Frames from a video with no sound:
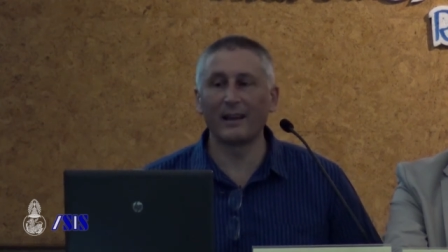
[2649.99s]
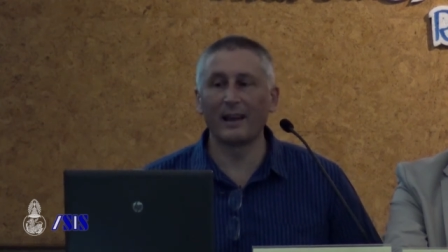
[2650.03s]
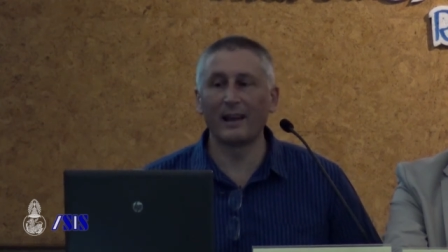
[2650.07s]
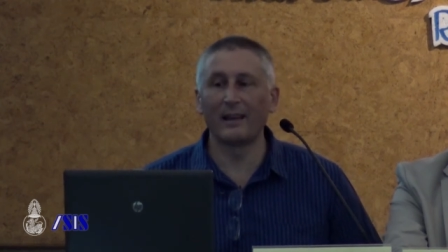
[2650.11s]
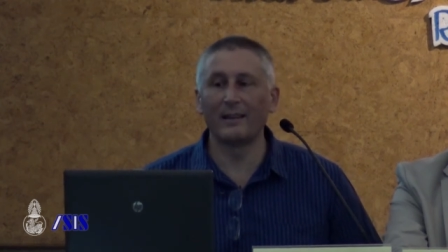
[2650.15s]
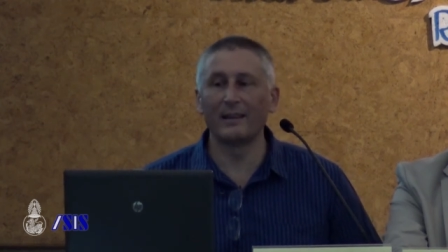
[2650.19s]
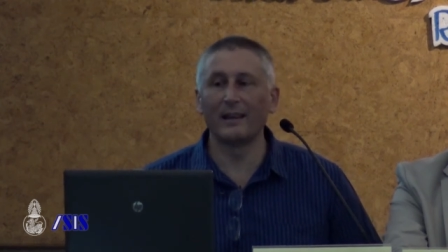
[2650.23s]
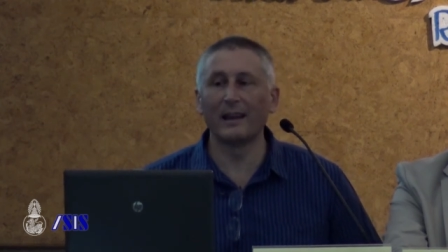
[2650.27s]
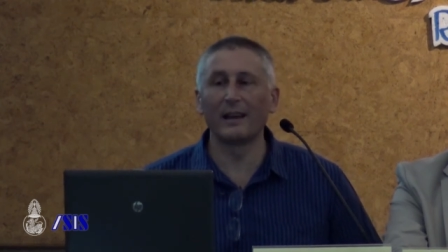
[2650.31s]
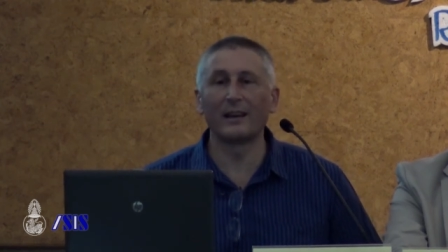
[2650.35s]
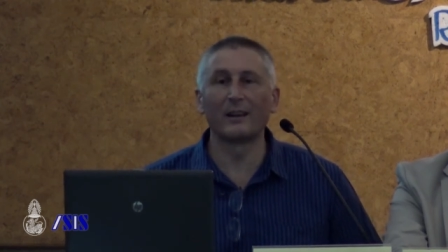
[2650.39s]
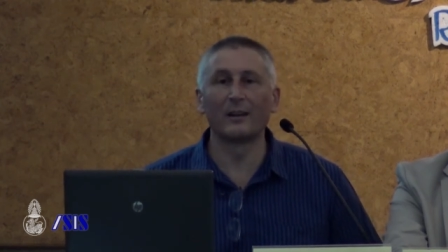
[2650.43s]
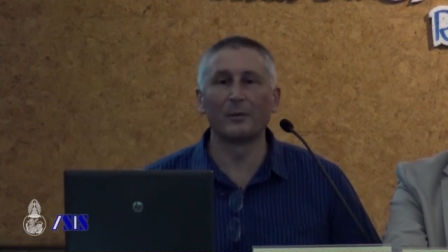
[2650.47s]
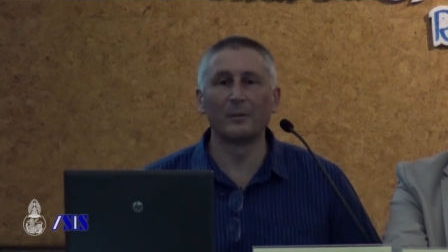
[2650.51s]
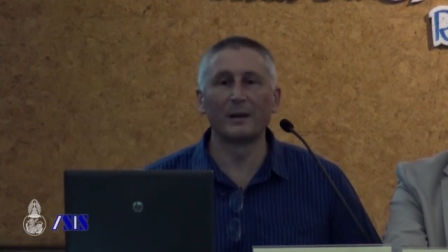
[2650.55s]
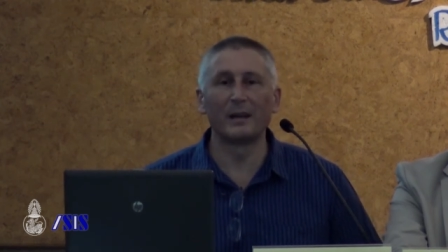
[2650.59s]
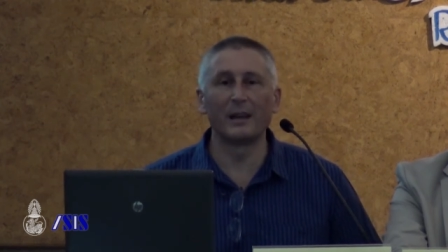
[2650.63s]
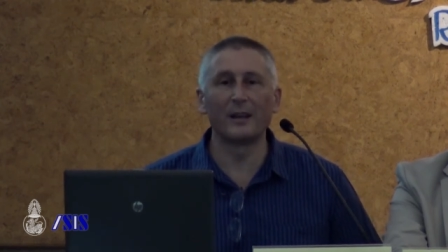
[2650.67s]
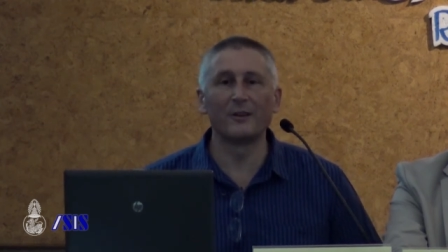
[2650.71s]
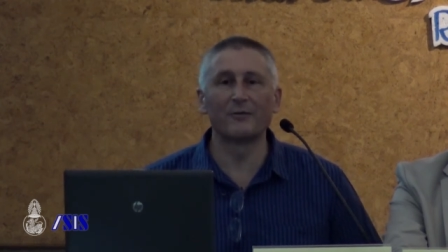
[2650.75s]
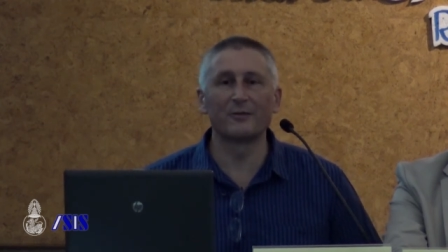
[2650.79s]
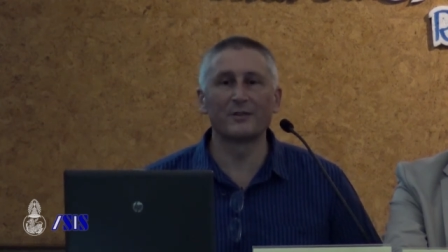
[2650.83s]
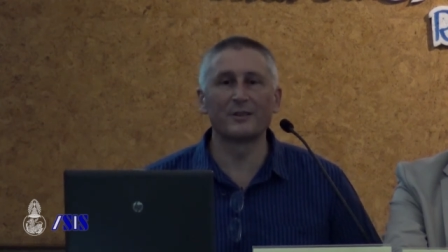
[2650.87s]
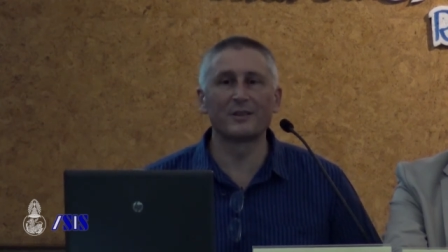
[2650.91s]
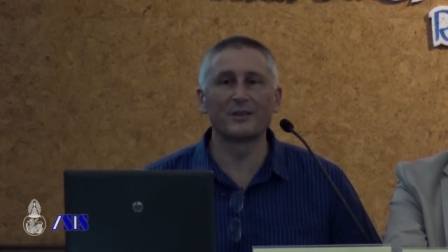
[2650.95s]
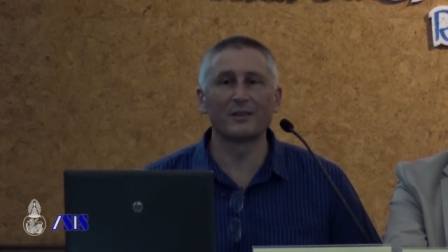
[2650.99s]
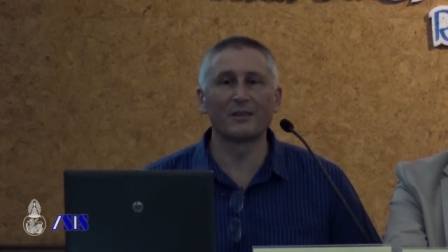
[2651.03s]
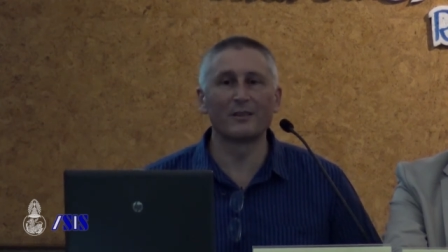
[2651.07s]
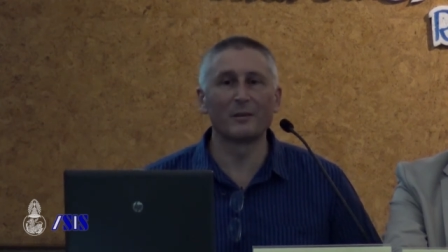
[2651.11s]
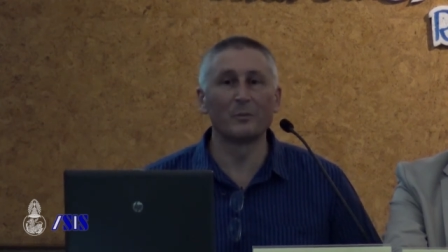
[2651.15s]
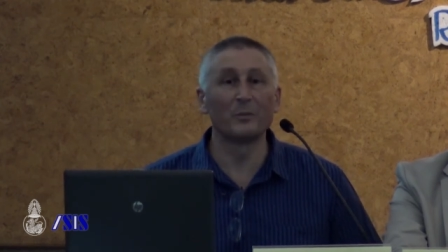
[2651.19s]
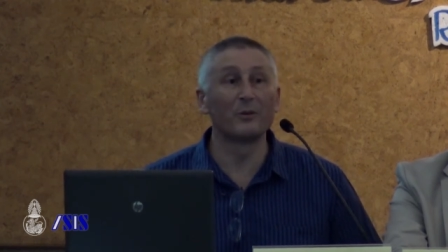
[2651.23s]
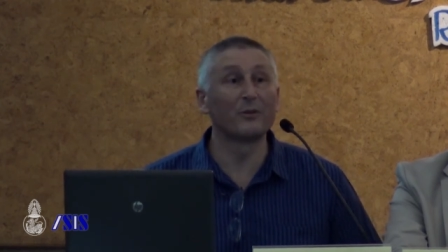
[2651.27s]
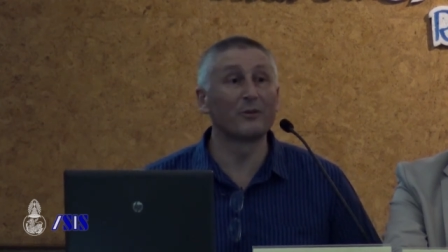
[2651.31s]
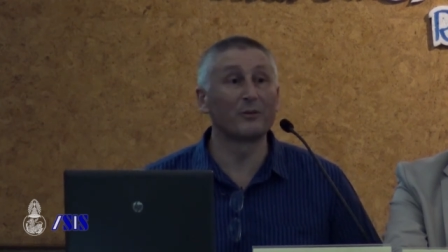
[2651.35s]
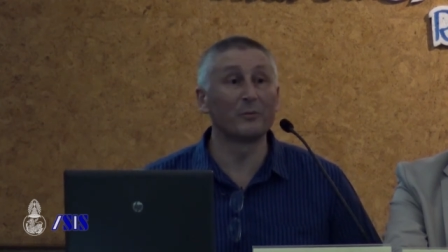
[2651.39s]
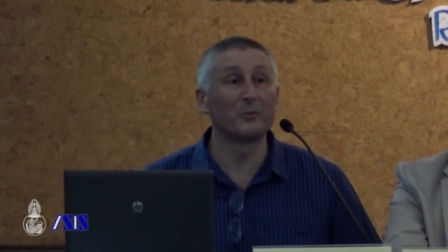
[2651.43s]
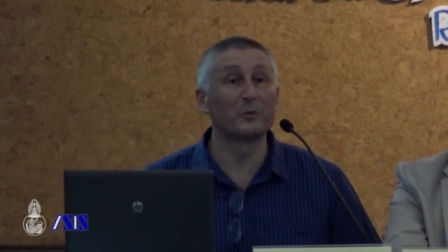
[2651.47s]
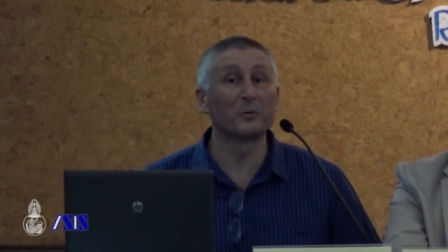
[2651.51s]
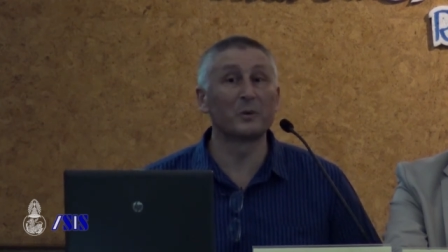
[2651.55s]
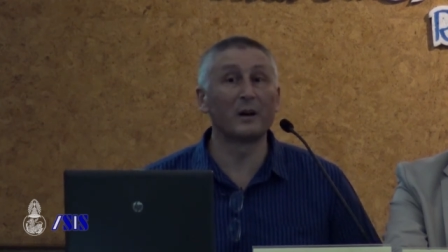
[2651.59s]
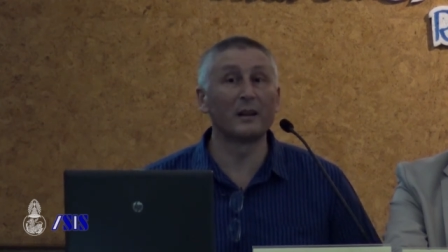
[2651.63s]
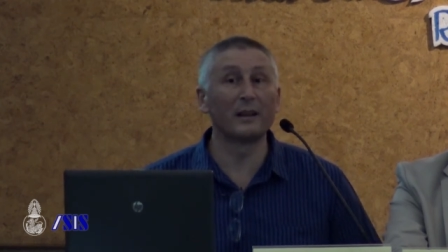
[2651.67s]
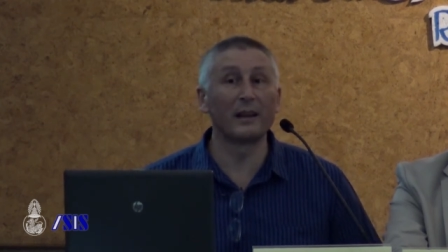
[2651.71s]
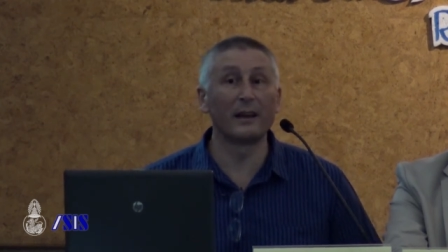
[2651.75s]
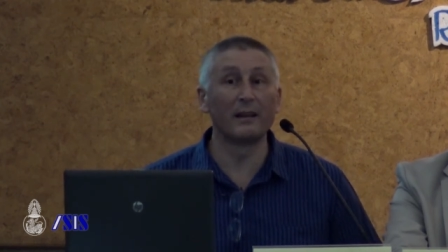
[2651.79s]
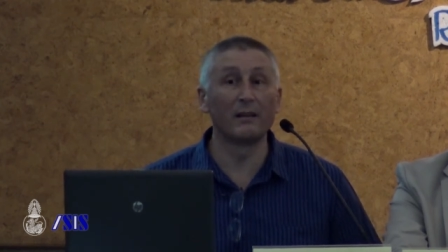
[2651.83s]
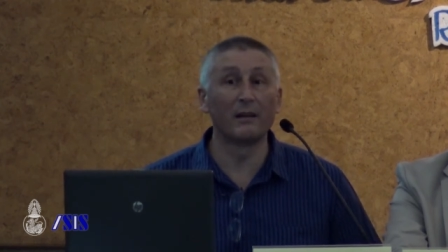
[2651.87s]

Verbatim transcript: and the economic interests of the Muslims while they're